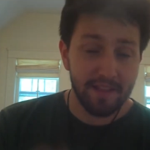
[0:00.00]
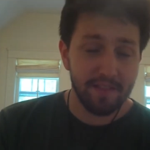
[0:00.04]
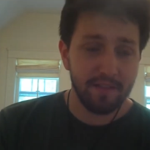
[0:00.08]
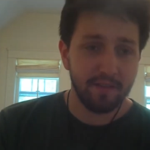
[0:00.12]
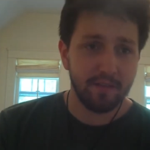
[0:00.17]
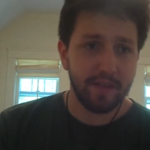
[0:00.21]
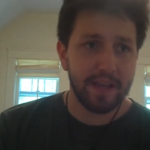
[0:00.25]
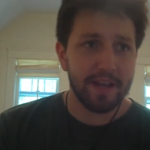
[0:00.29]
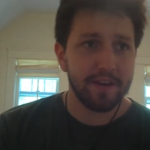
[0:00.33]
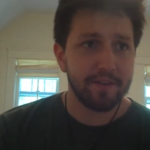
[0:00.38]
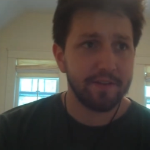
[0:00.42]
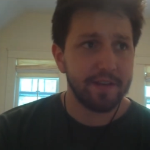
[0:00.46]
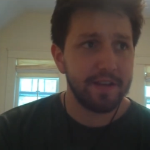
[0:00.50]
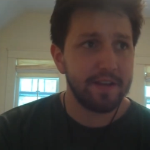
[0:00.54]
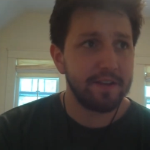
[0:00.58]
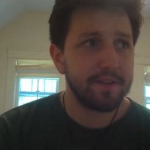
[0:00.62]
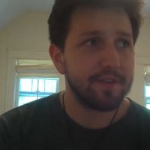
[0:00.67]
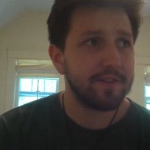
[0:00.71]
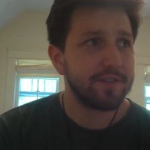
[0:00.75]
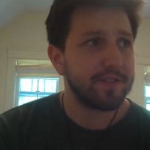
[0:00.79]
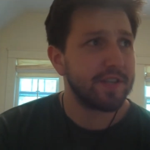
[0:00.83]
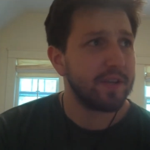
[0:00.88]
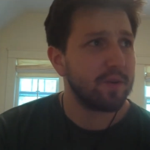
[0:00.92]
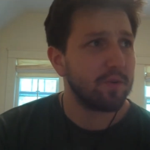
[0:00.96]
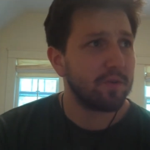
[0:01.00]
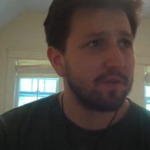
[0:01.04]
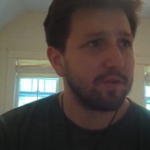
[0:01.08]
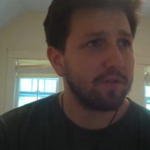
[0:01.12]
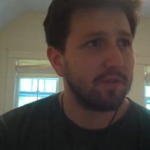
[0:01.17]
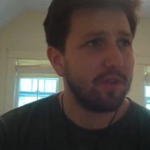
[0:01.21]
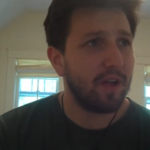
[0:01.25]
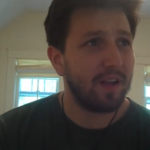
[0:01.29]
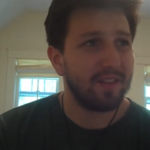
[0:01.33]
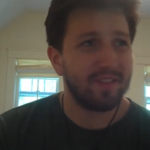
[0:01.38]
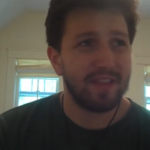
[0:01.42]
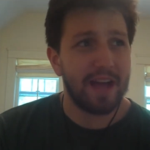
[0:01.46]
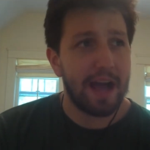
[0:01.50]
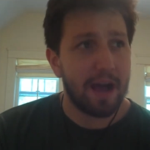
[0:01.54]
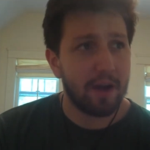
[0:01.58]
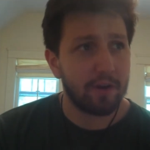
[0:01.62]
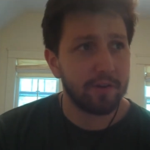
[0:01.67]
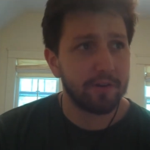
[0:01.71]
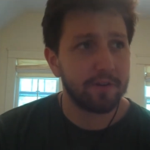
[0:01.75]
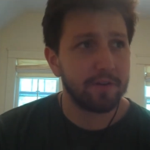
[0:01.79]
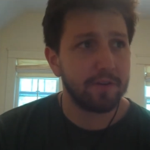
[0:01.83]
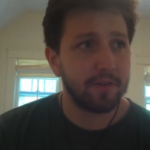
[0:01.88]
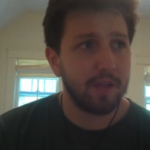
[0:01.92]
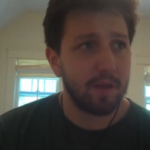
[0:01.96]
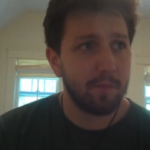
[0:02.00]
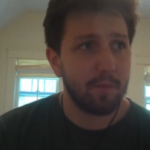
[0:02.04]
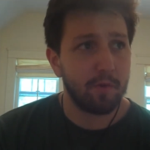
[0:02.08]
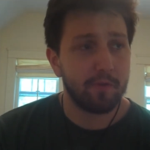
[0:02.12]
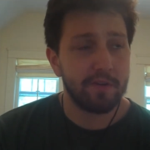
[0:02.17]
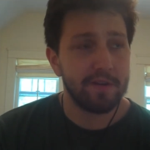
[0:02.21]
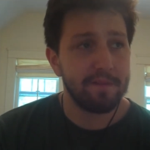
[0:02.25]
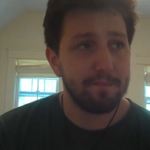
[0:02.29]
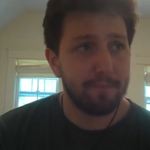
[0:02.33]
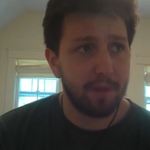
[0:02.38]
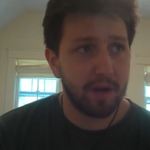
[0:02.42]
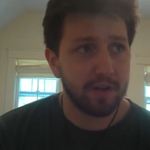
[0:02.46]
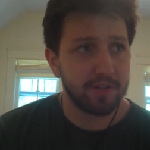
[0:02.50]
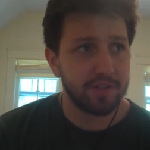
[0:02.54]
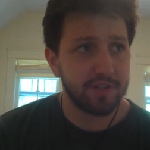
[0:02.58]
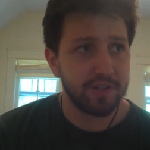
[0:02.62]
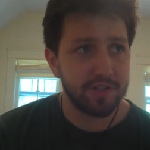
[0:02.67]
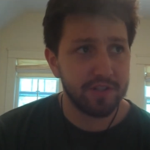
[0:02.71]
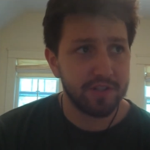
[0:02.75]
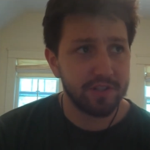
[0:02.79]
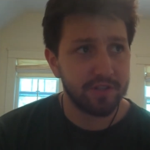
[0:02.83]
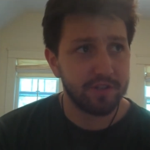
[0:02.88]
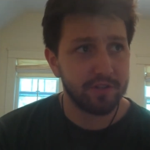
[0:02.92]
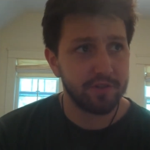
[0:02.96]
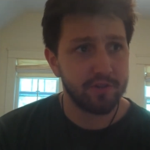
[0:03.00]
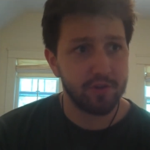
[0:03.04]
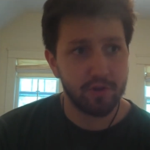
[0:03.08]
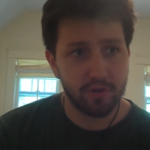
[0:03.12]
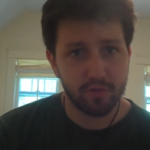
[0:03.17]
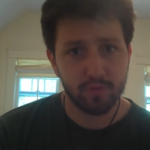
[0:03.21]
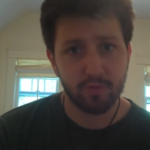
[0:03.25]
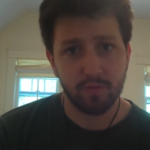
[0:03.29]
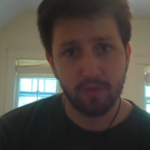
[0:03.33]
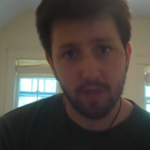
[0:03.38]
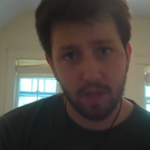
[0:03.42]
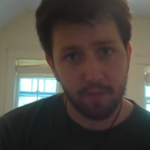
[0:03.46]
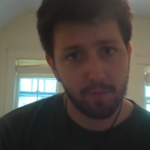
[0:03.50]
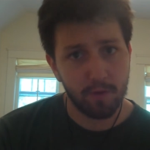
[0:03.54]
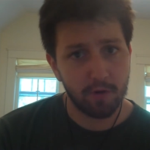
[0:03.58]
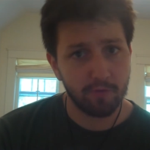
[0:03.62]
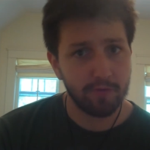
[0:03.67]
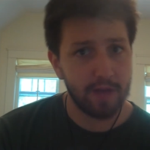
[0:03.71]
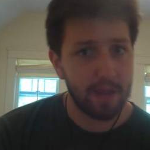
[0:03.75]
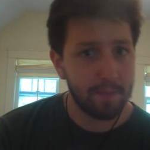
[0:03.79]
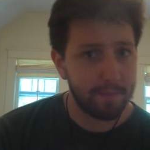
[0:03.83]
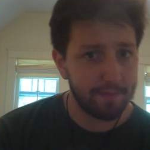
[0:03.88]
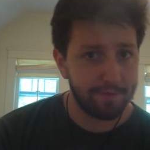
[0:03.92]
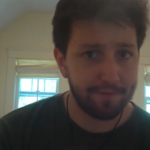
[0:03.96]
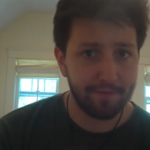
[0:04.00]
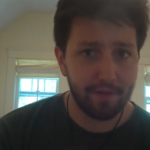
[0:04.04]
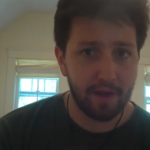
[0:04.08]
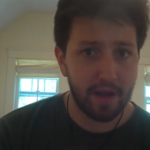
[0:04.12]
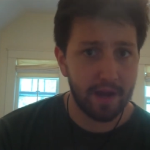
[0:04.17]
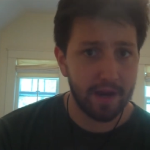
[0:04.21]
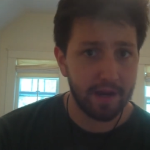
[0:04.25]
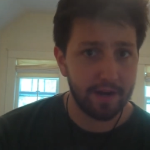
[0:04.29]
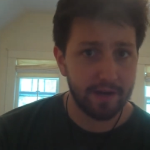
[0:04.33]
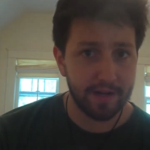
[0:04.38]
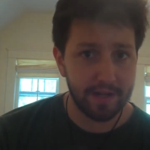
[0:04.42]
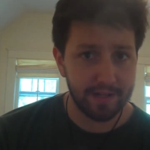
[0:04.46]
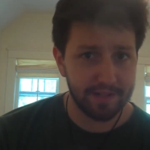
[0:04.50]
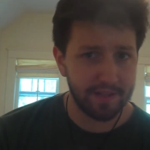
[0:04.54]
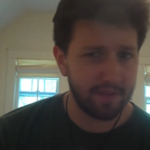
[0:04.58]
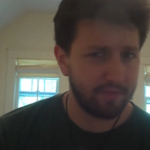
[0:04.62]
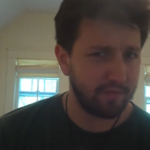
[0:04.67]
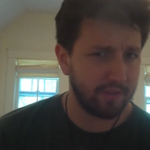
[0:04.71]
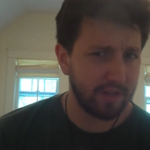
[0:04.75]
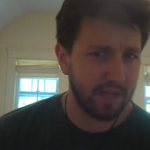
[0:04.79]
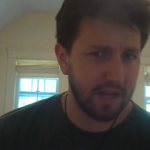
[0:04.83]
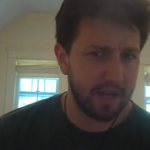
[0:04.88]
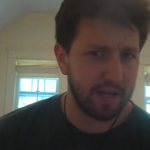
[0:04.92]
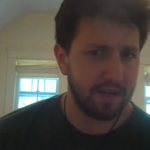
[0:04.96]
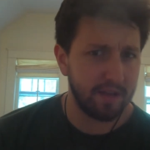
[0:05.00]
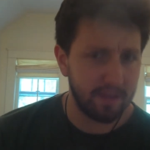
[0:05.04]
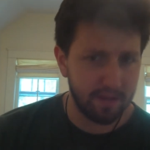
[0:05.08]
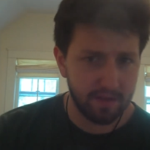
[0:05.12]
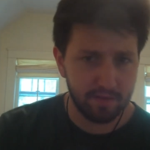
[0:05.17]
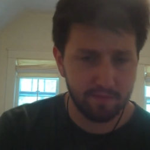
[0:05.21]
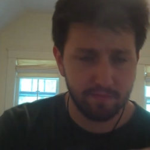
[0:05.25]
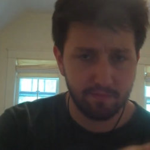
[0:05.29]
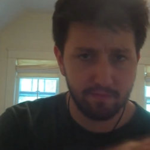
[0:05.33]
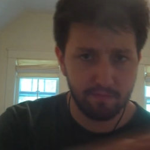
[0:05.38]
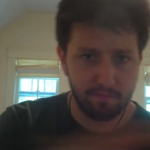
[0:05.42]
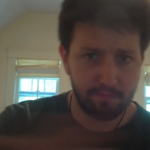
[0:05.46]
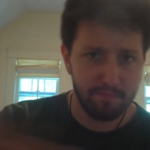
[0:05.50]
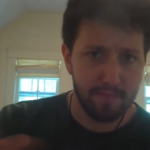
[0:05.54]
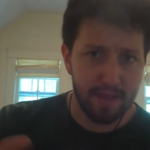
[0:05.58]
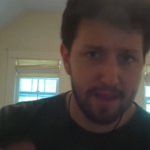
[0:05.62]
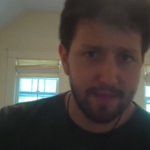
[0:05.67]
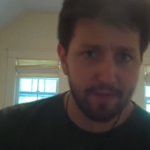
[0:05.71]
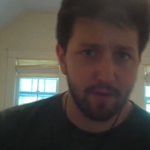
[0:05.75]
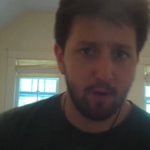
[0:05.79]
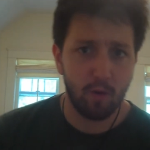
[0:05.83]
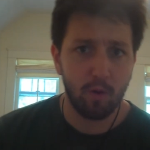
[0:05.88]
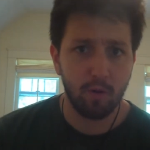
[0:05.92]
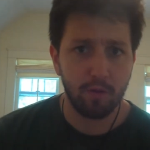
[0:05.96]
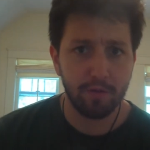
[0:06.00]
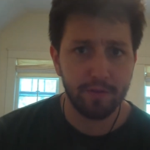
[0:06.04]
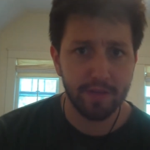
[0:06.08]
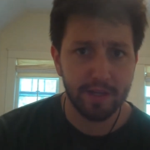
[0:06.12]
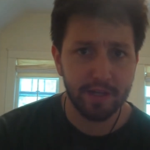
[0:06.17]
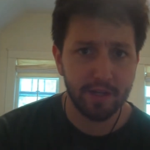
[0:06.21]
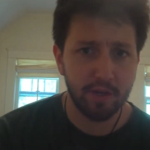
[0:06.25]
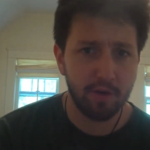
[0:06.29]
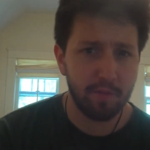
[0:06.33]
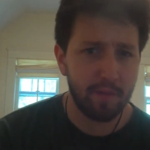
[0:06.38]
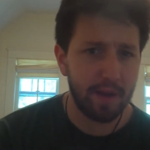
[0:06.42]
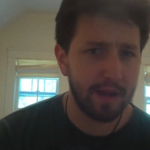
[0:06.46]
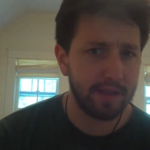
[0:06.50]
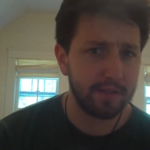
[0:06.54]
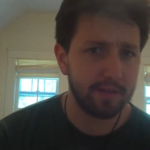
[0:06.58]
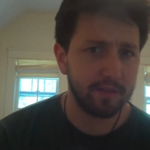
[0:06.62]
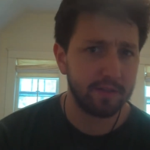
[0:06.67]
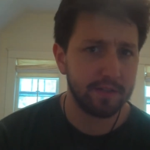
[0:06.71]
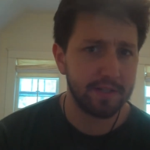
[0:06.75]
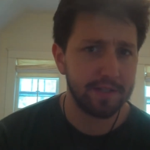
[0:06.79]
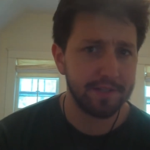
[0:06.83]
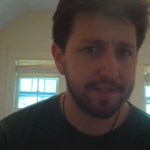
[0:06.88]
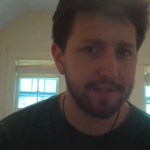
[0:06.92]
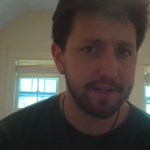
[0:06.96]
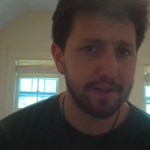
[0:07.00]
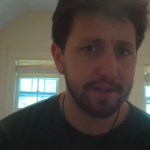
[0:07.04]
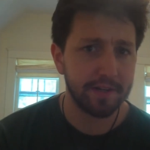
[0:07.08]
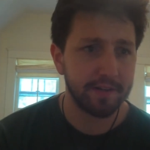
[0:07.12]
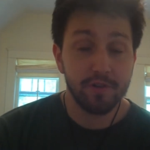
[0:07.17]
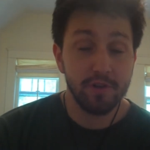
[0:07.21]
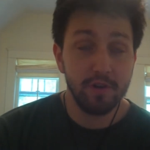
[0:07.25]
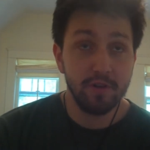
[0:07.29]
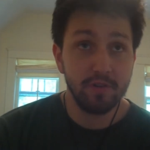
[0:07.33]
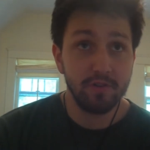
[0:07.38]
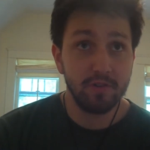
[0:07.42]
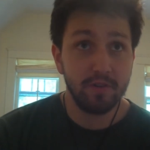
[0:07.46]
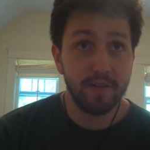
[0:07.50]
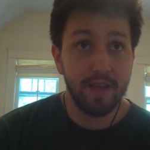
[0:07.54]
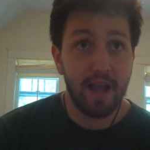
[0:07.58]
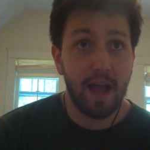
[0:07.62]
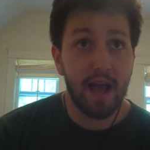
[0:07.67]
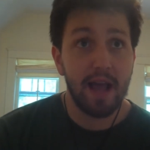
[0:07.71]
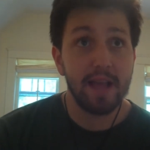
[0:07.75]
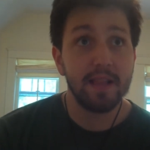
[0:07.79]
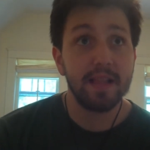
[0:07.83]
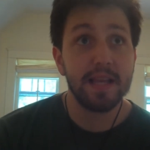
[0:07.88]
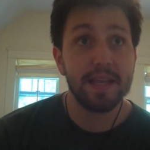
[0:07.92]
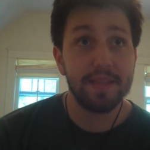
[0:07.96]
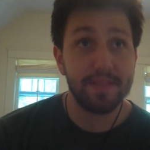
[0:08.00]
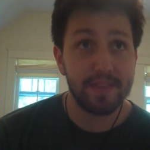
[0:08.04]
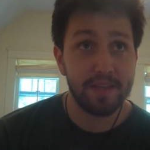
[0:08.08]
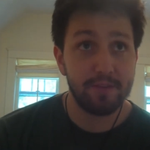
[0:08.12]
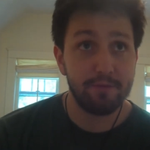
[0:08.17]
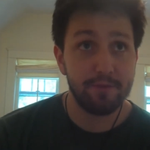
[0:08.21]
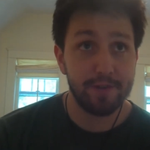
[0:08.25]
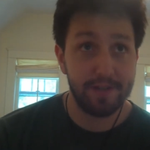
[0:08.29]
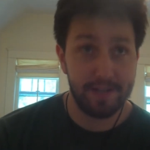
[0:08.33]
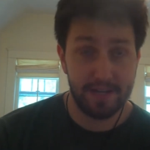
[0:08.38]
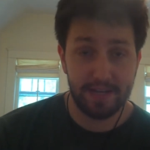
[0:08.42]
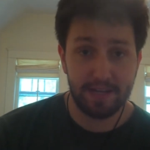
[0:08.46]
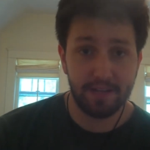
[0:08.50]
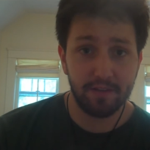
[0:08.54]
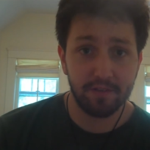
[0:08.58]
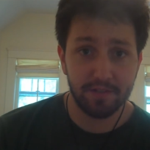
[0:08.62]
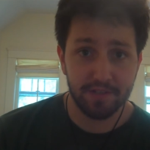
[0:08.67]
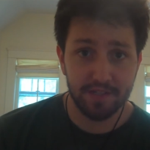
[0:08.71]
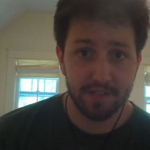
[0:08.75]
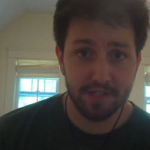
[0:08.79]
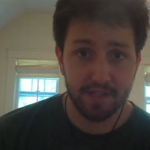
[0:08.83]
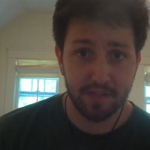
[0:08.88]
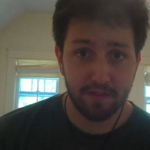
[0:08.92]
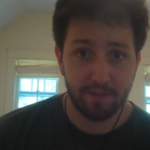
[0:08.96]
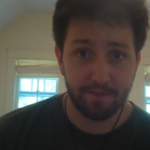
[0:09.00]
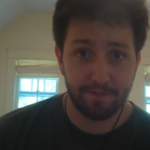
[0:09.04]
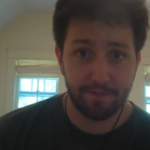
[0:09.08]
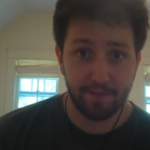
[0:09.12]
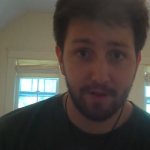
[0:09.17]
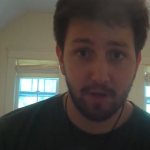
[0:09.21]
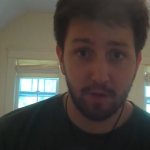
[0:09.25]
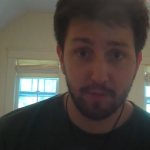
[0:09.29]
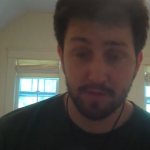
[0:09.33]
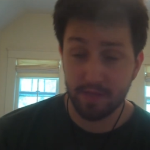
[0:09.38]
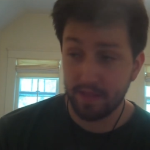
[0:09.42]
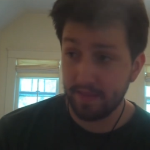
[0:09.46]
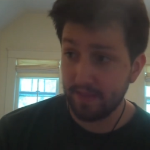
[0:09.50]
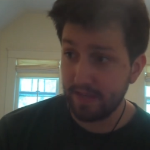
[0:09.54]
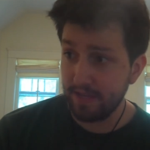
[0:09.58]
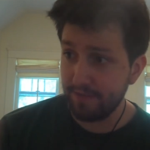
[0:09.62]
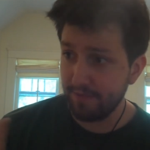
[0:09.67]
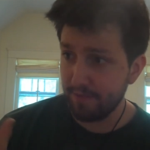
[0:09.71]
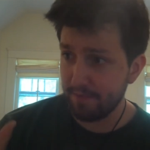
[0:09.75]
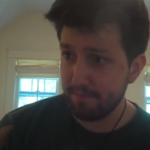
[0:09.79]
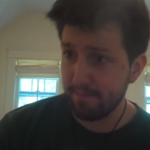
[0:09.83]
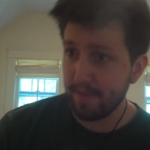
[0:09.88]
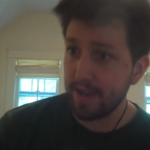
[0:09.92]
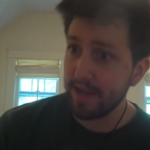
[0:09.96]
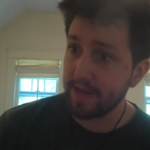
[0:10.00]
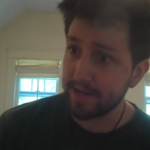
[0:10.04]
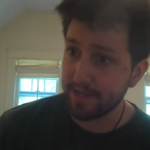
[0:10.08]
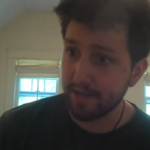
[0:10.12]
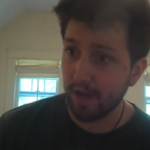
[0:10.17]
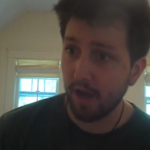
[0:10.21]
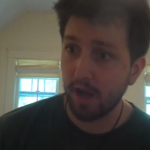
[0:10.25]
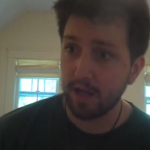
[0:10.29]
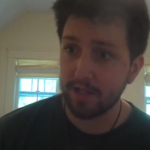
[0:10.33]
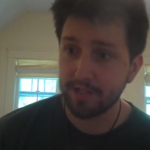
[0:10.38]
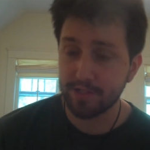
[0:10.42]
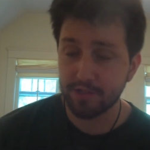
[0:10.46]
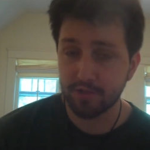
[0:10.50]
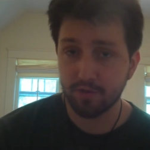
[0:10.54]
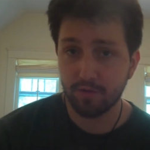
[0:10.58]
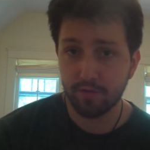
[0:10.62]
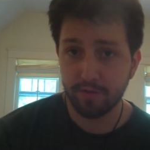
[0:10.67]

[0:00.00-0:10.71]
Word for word: And in the later years, they were a lot louder, a lot more rambunctious, the jokes were a lot more rapid fire, and it definitely kind of made the whole thing go by by a little easier. The jokes only highlight the ridiculousness of the films, and they even make nods